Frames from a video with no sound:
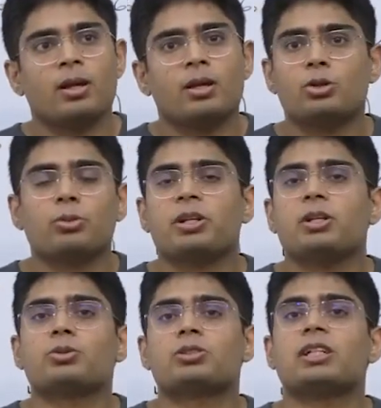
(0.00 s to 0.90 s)
Nobody
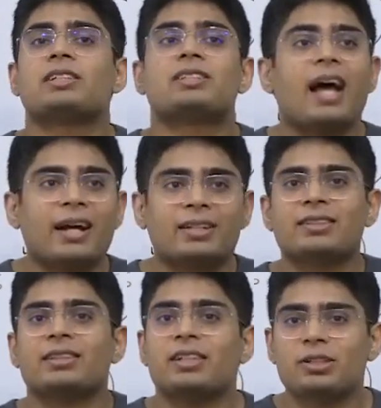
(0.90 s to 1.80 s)
knows the exact
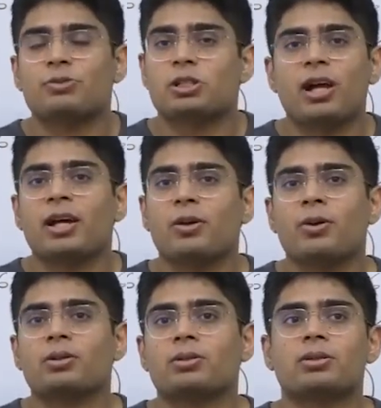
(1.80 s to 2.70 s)
cities which lie
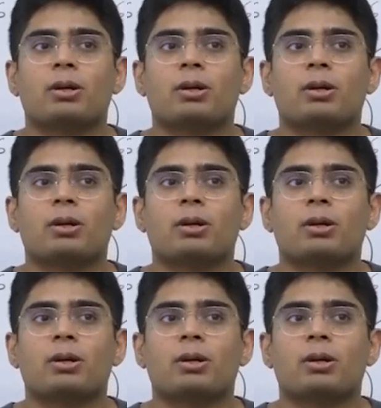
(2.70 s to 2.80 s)
on